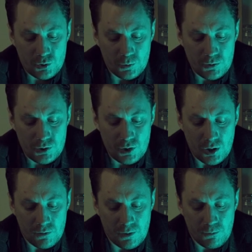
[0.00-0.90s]

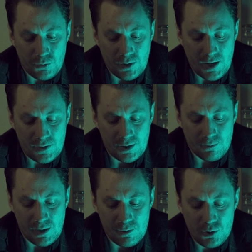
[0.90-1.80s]
observe and pray
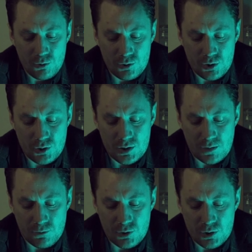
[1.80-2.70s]
that my immune
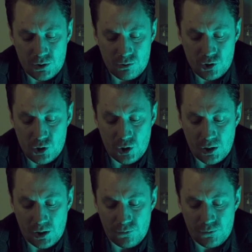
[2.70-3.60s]
system was strong
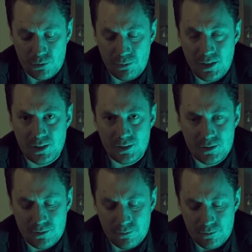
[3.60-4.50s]
enough to beat it.